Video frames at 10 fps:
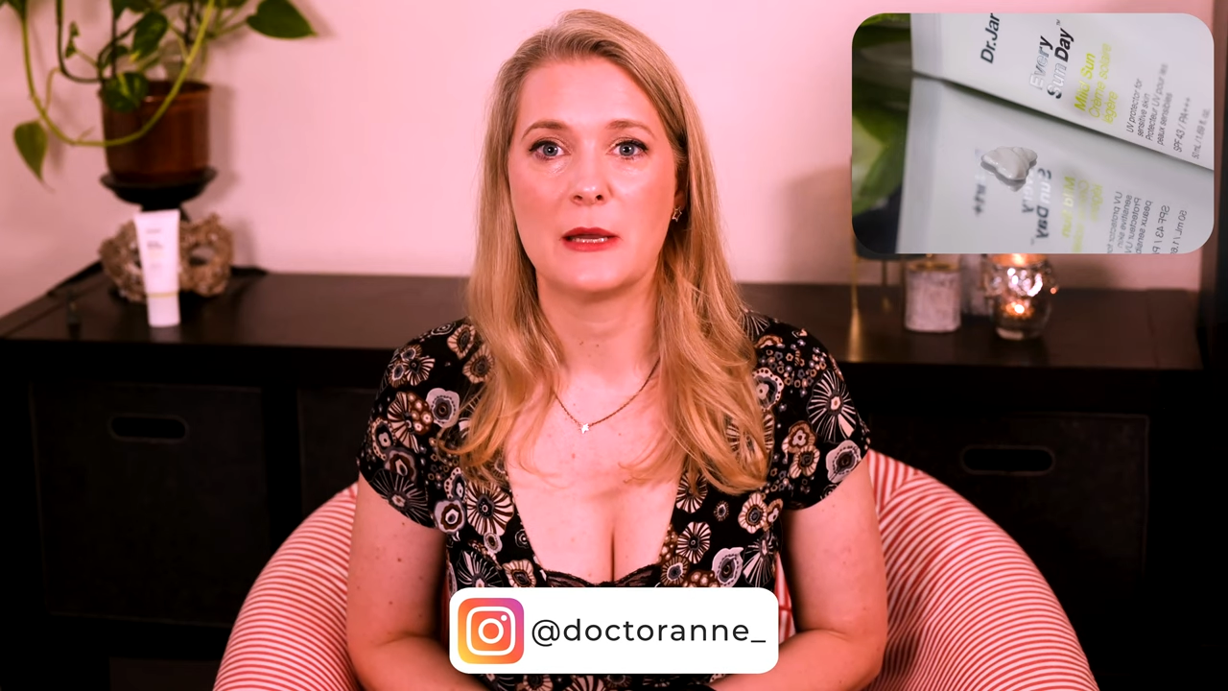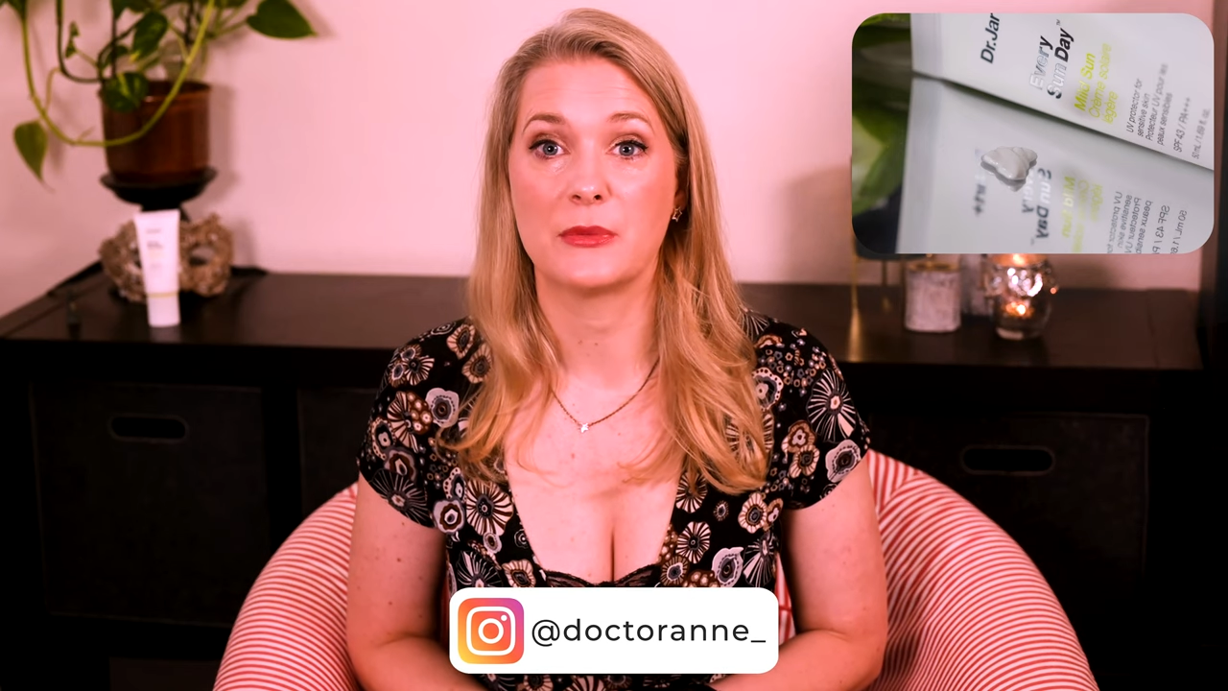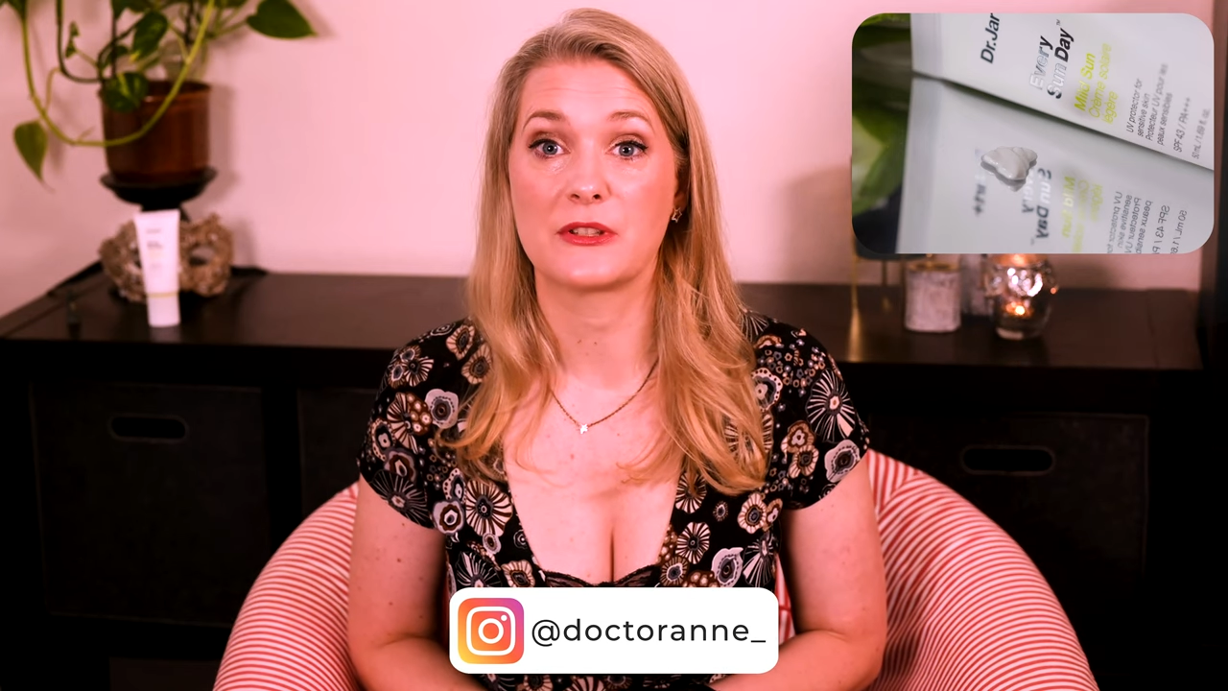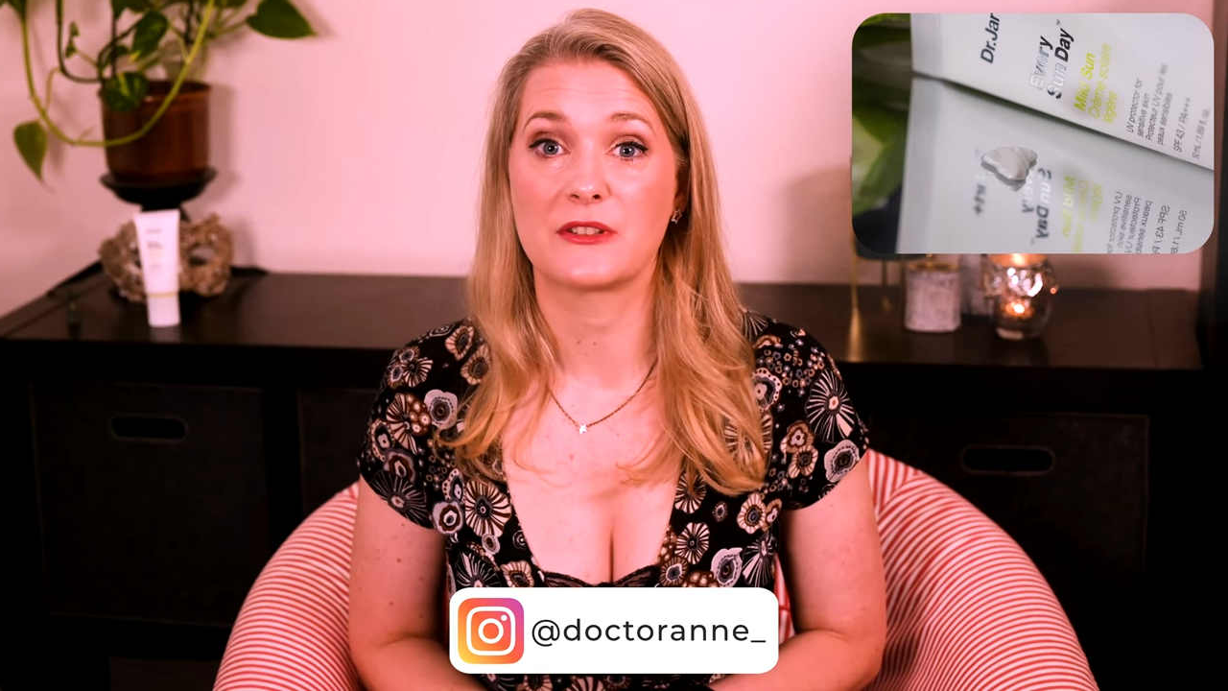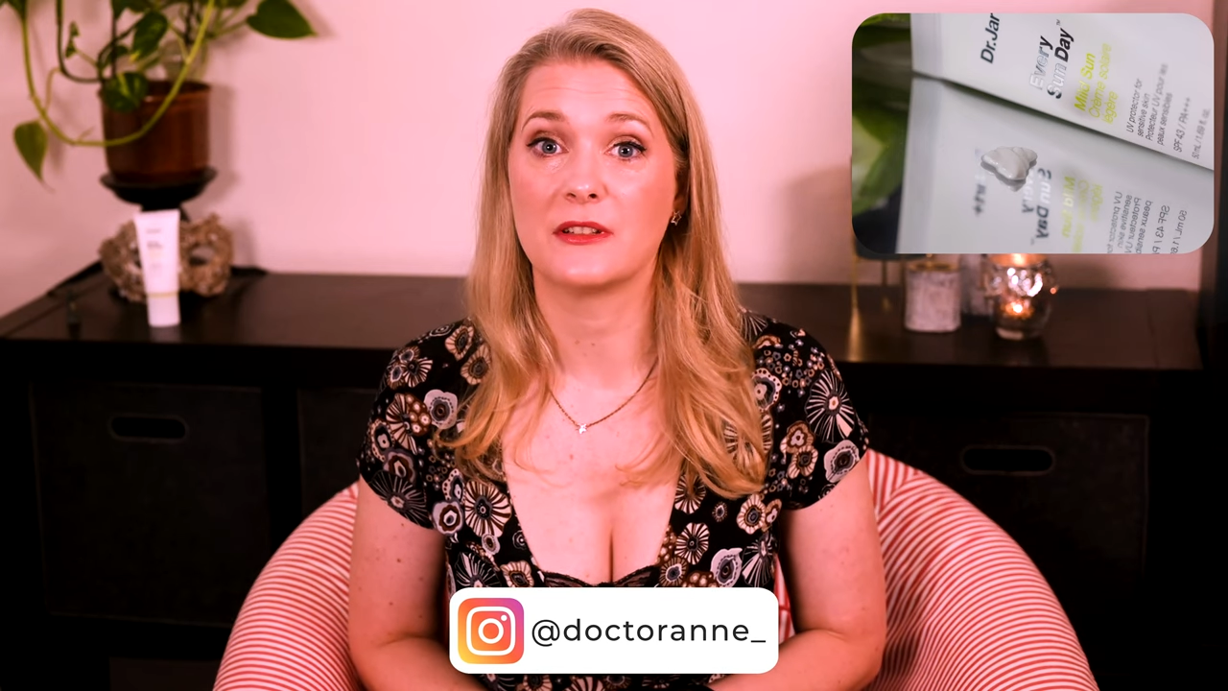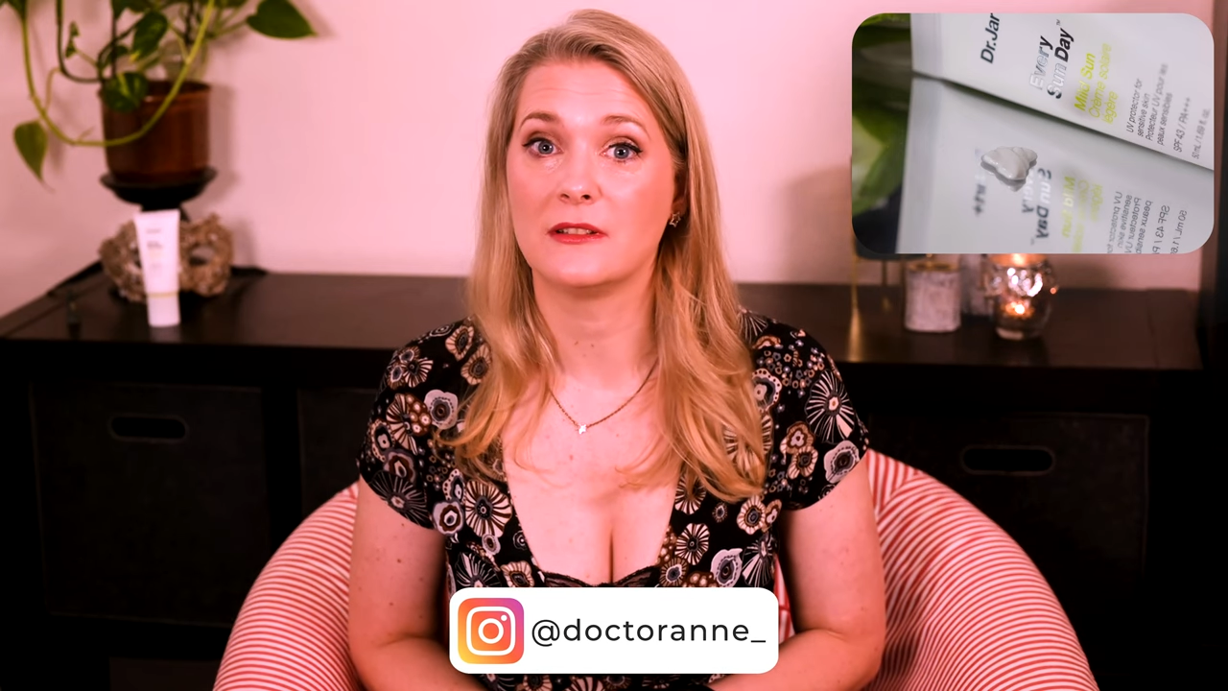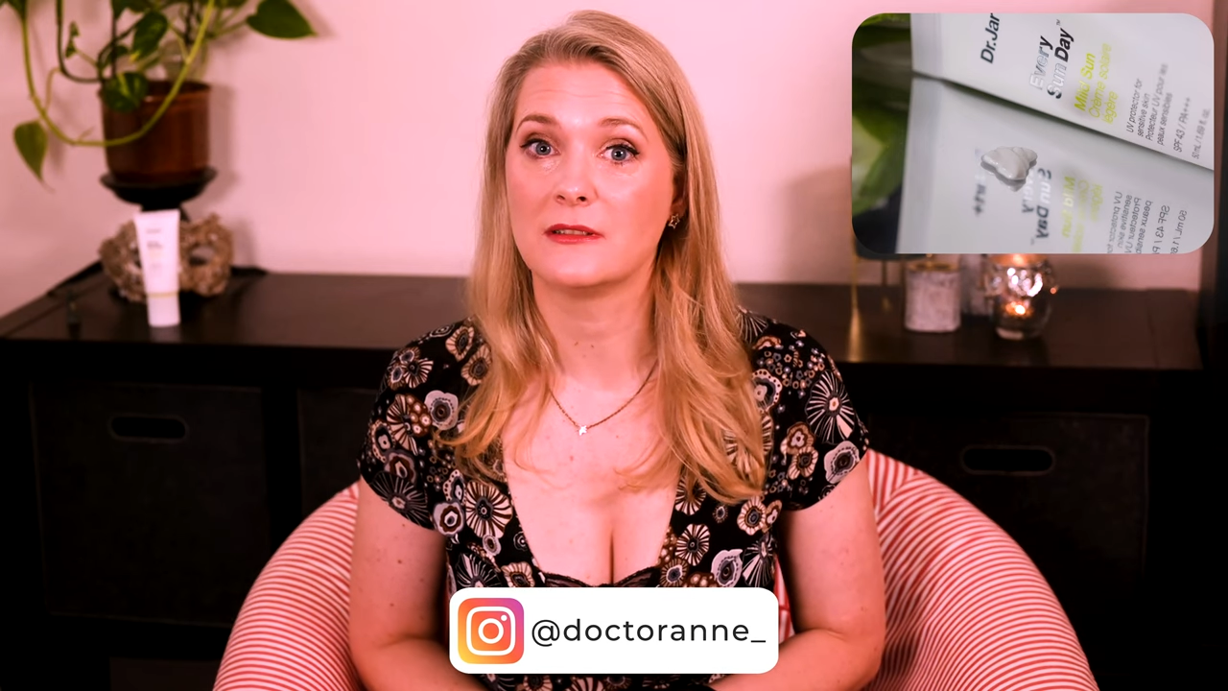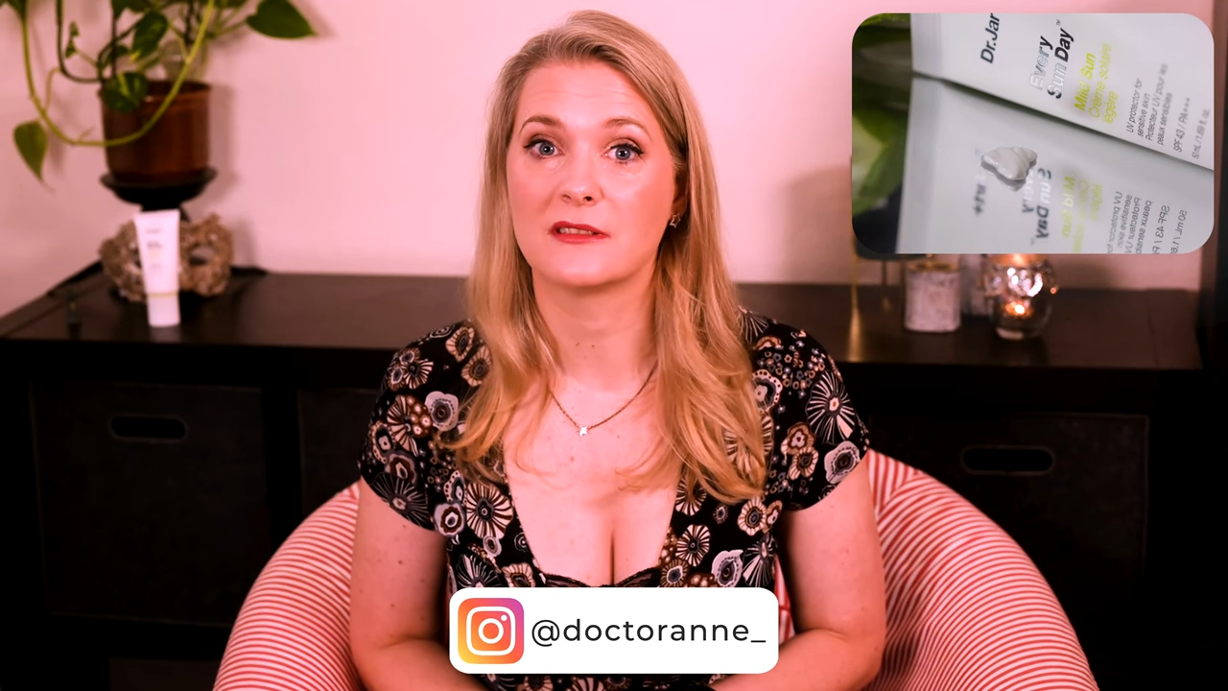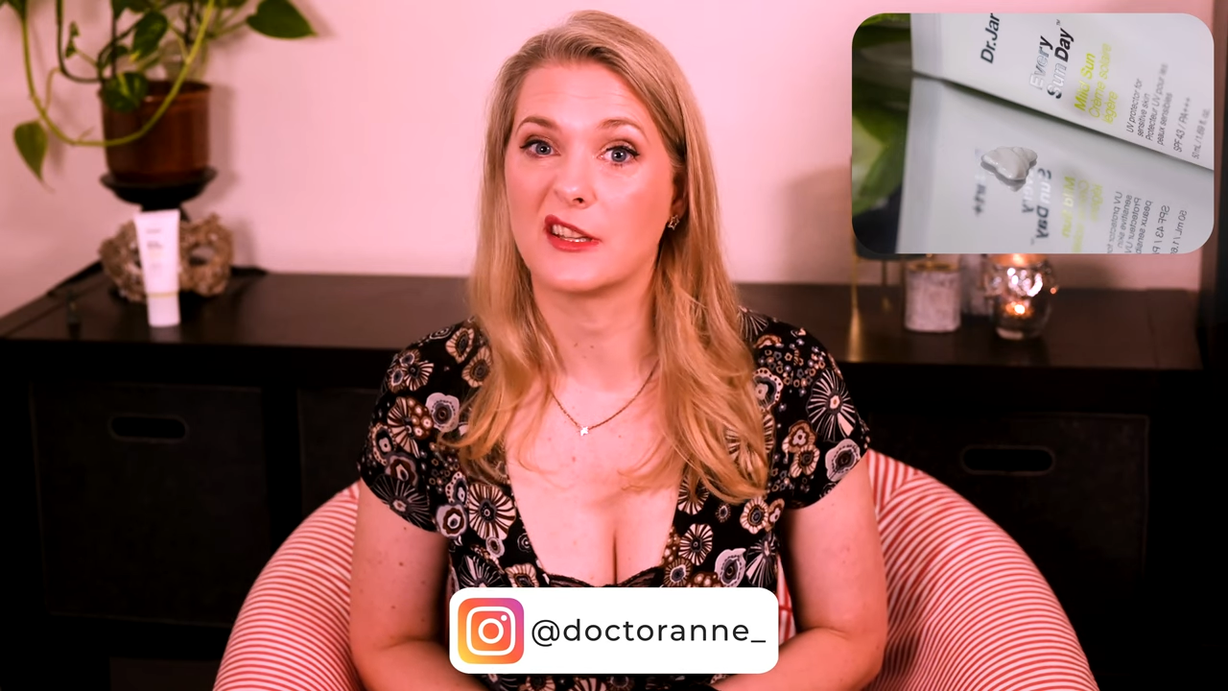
but still